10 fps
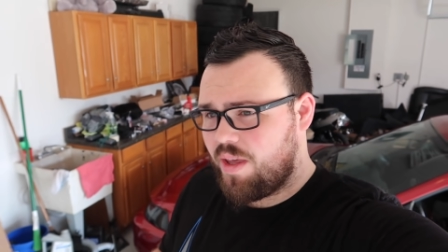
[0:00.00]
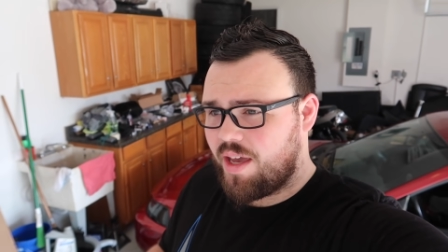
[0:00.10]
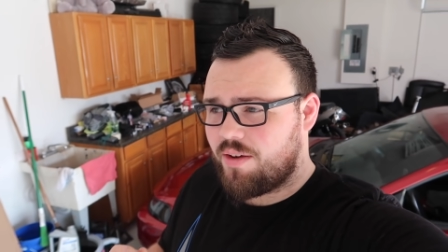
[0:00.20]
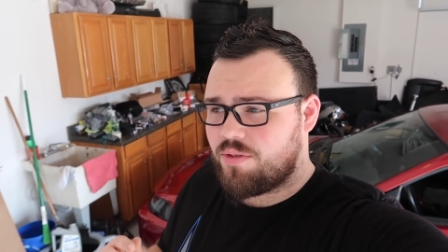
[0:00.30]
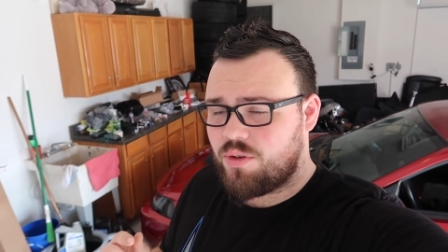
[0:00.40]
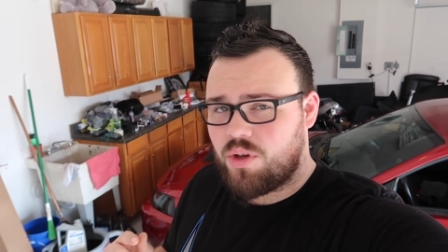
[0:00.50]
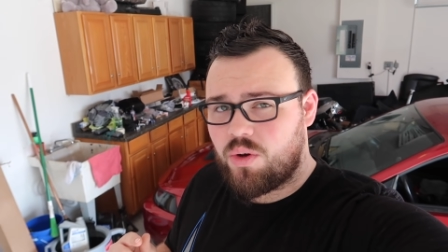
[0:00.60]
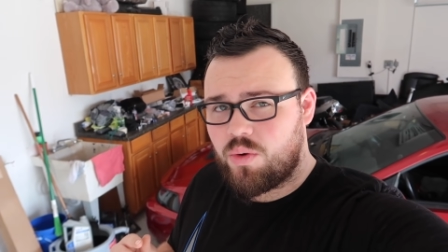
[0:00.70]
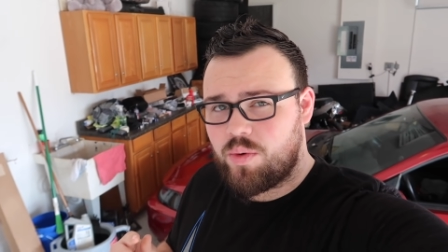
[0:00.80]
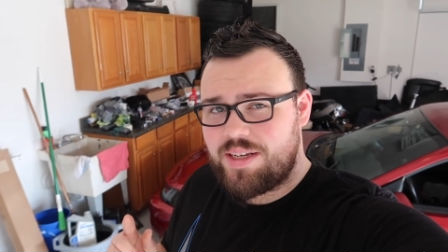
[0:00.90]
we have to
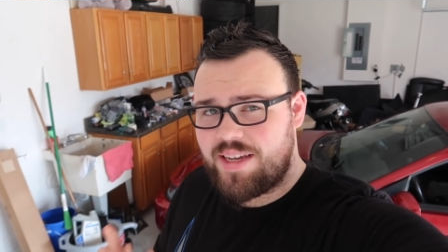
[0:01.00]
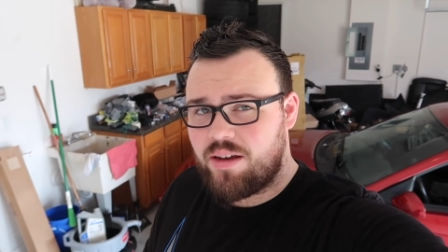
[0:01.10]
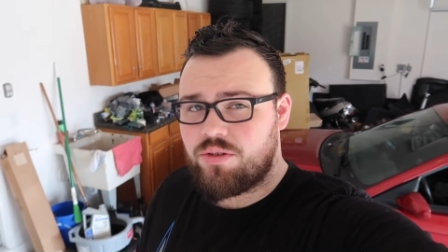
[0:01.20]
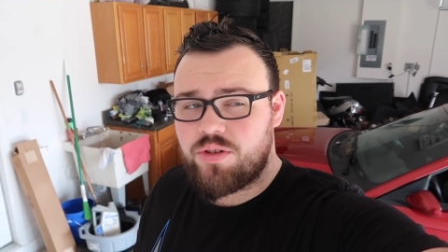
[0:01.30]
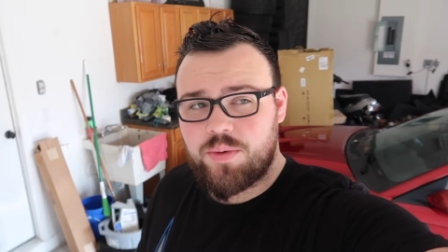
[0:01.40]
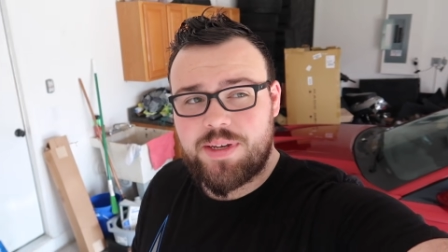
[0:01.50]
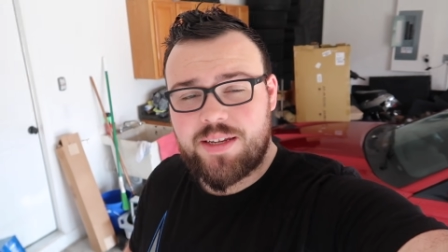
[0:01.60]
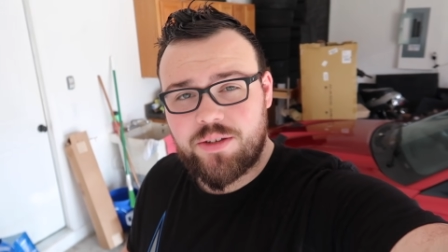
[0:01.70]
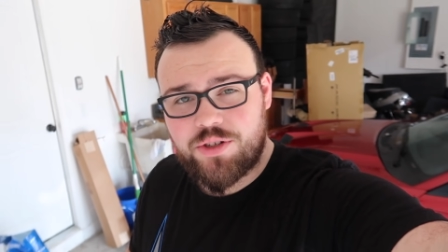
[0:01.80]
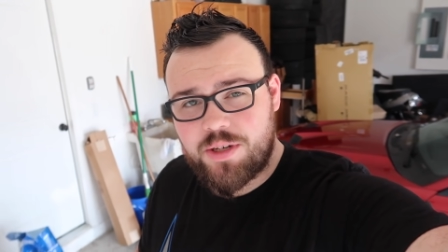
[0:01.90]
go down to a
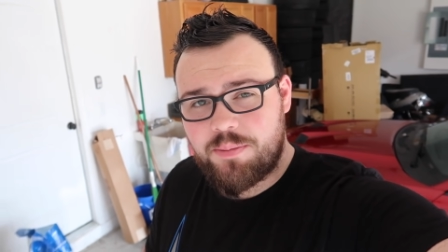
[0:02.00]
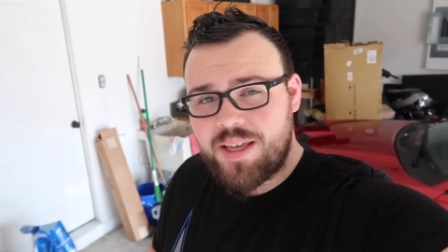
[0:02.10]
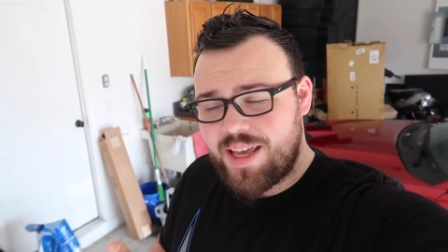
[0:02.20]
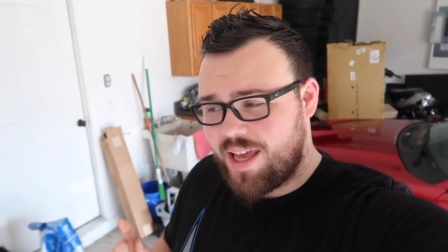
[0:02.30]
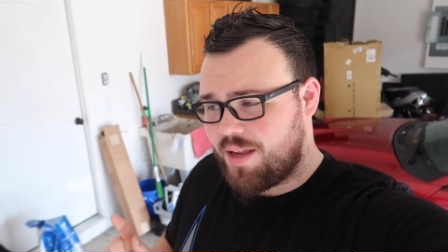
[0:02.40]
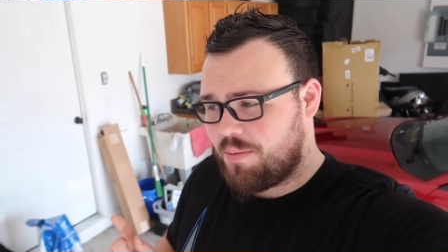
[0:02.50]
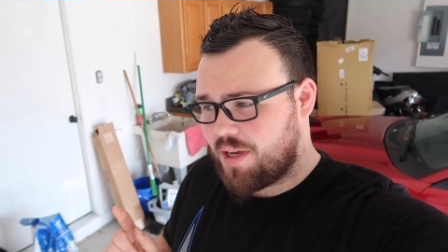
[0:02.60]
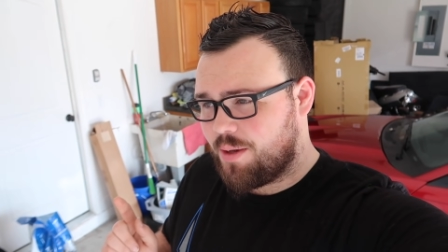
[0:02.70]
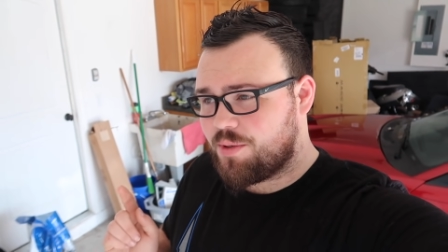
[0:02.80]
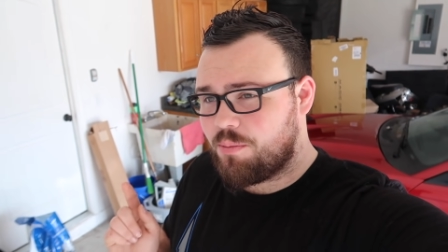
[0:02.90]
dealership and
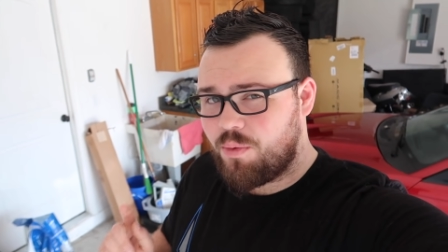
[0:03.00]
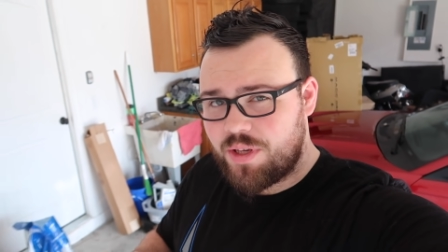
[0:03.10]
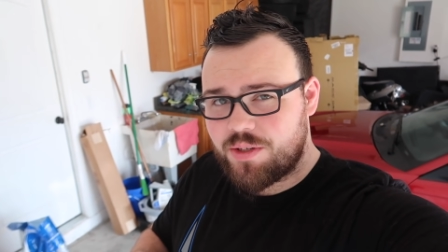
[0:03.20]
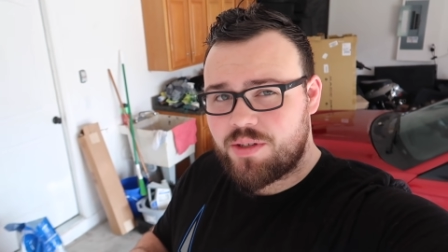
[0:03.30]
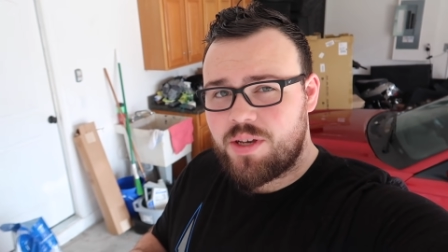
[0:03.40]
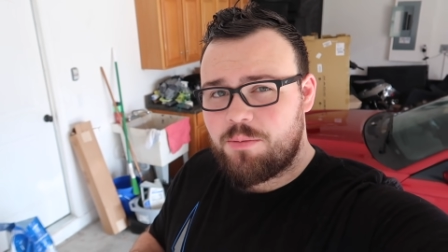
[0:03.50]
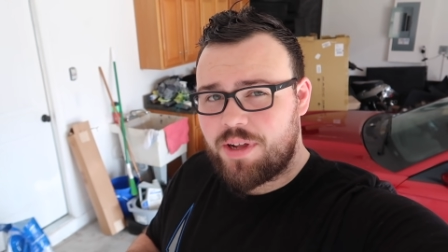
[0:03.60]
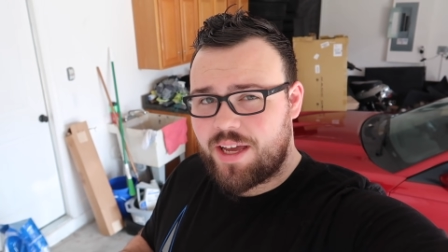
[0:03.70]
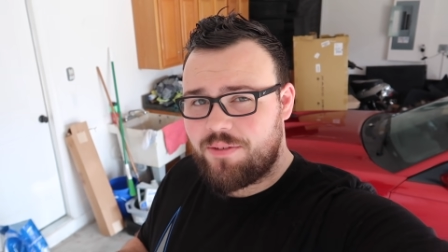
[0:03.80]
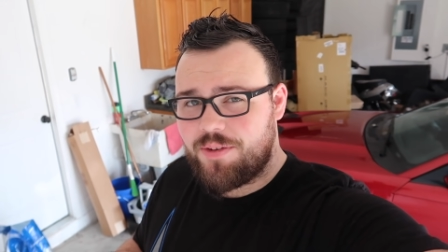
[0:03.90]
pick up some wheels
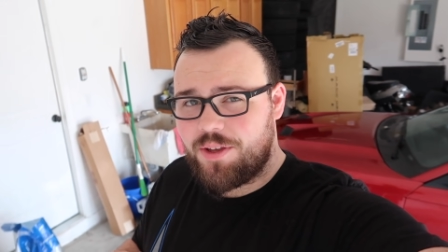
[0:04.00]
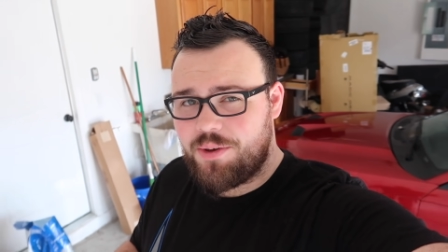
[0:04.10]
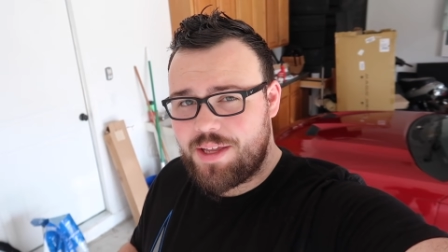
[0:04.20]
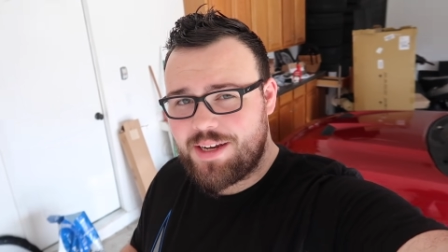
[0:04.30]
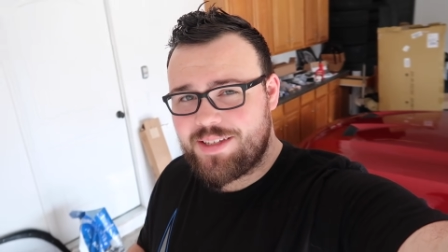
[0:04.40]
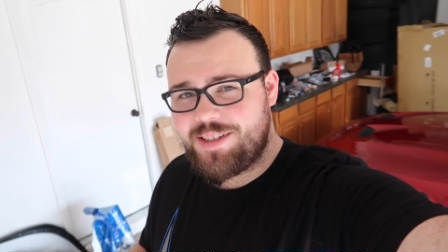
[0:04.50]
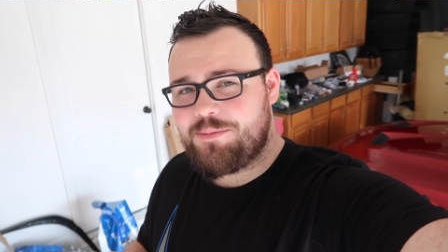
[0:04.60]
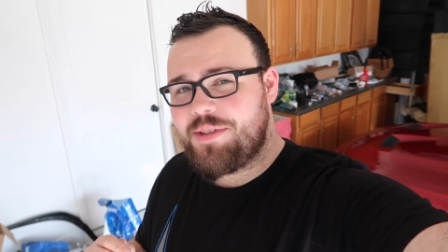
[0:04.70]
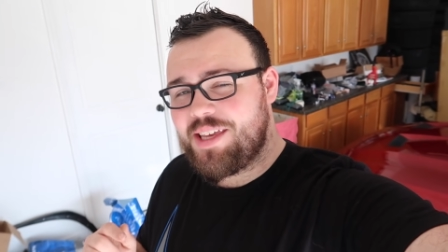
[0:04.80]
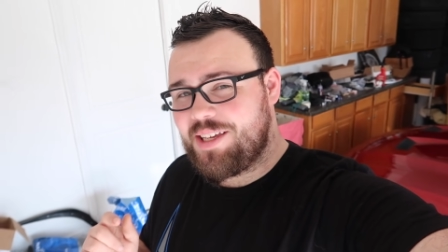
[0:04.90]
but I gotta fill you in on
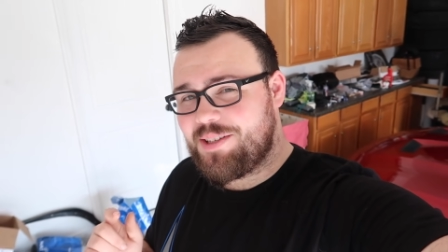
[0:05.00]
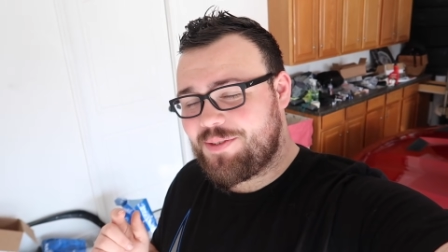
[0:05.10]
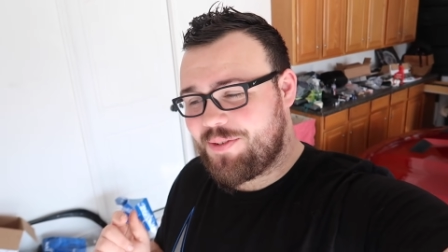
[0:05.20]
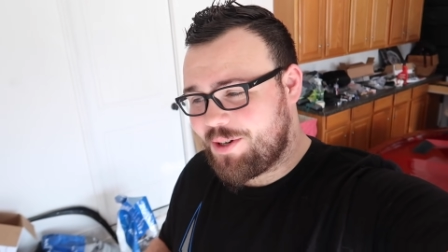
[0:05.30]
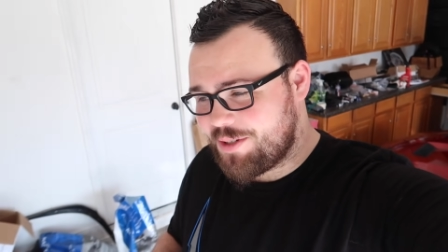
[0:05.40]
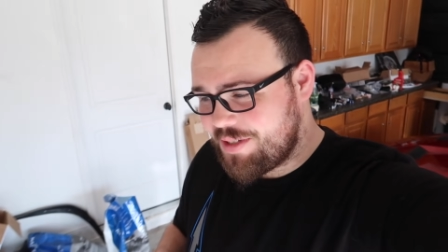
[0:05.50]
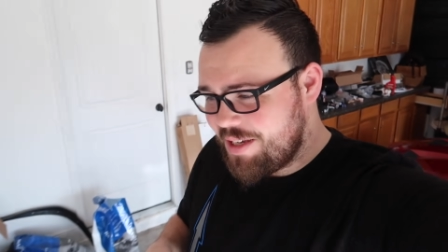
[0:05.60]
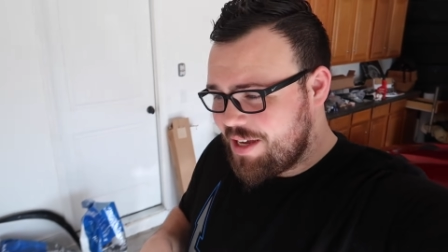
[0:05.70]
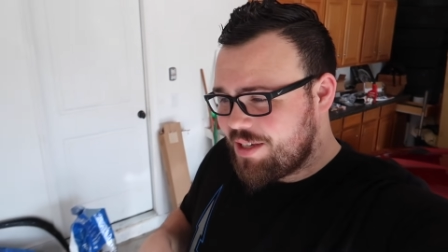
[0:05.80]
some things first